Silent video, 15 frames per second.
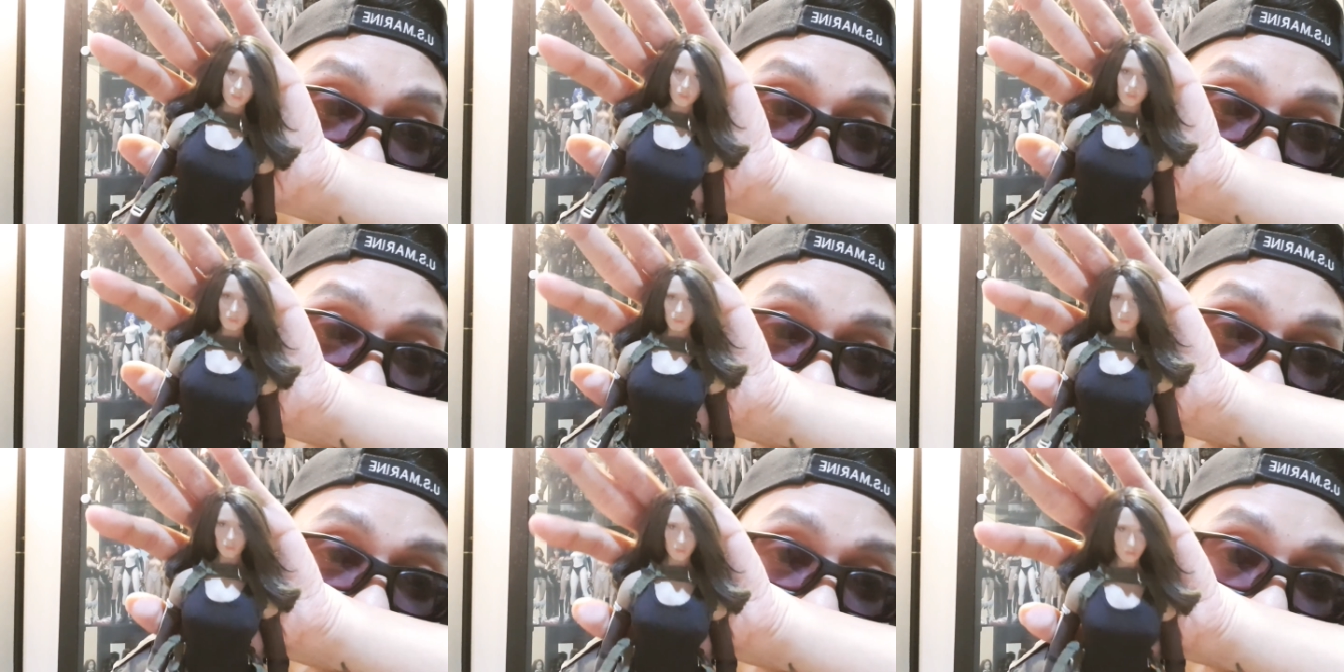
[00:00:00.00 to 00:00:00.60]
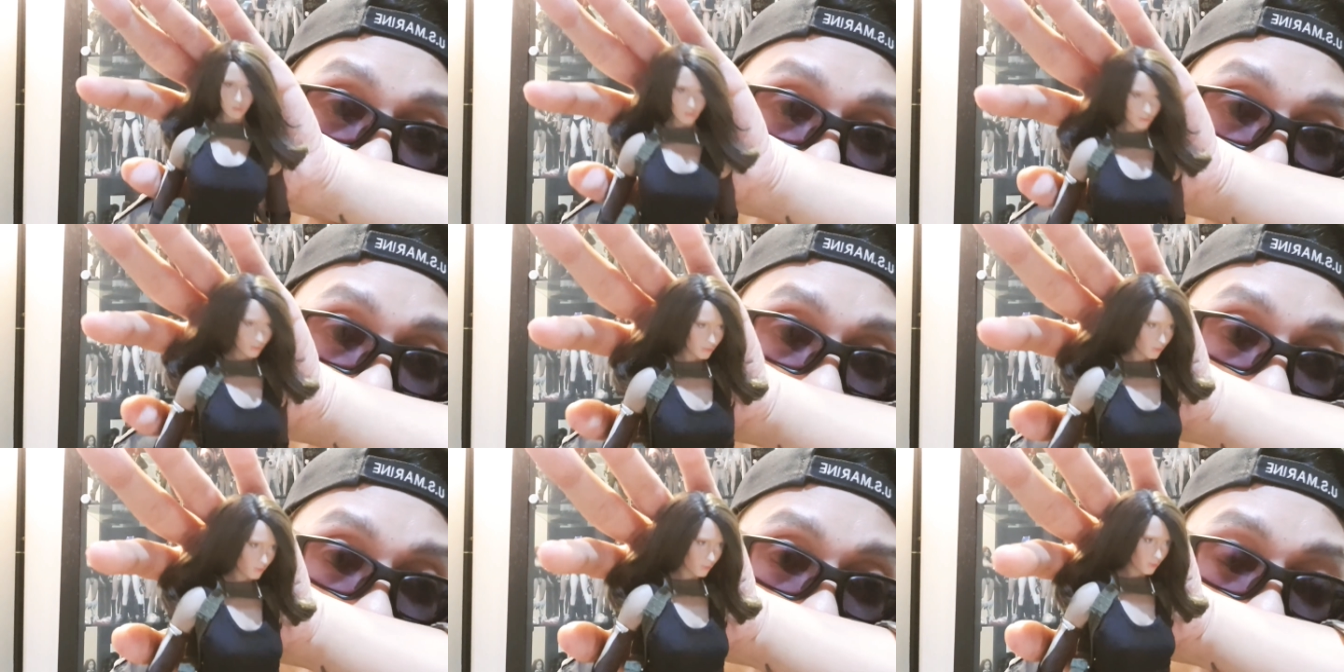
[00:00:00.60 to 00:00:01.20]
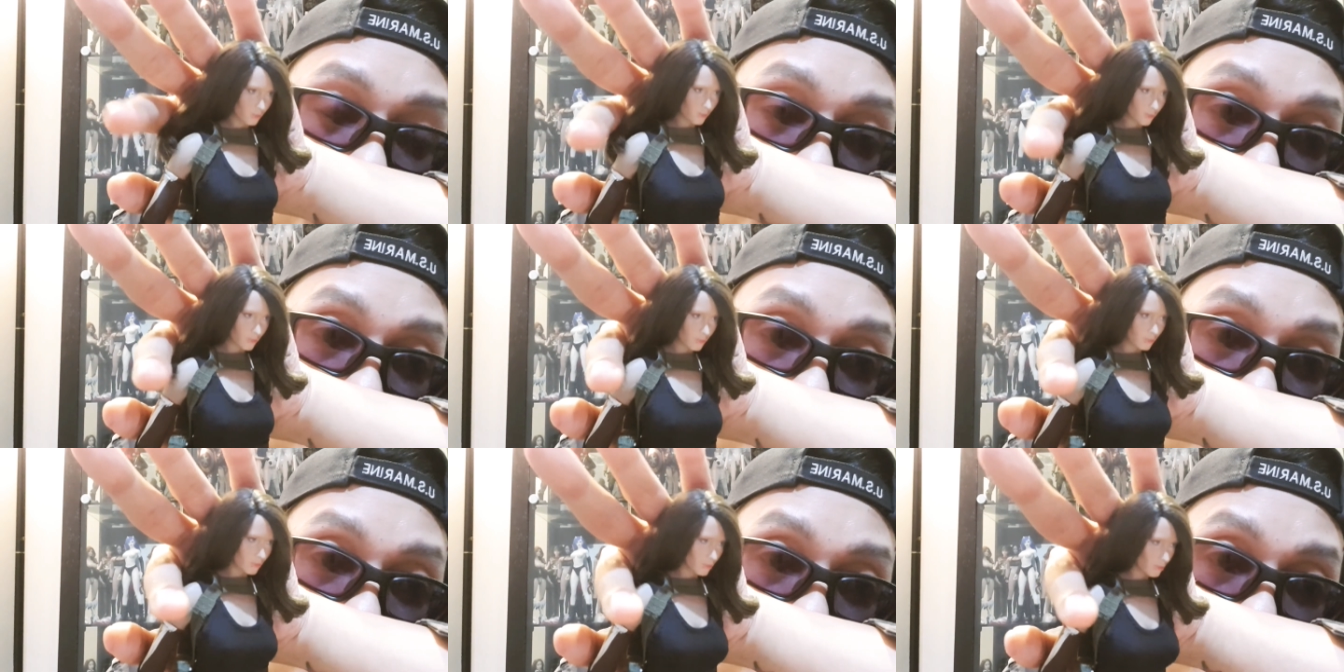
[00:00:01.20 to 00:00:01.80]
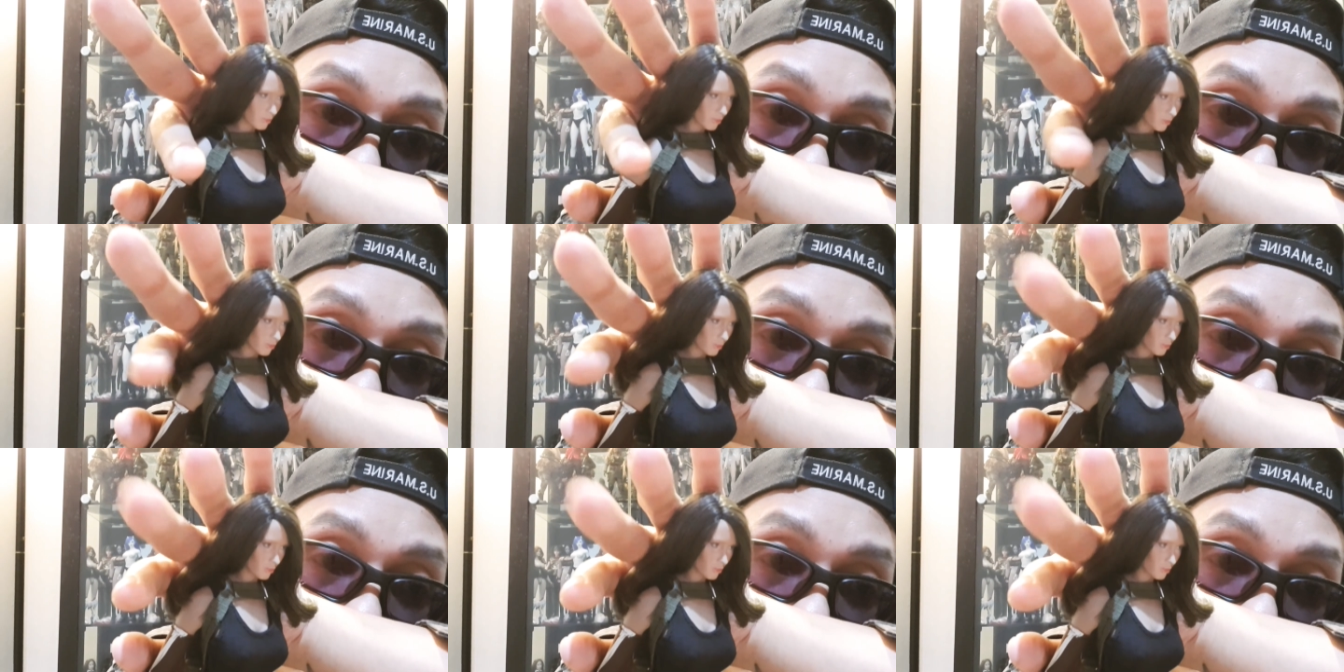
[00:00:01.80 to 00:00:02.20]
she looks really pretty.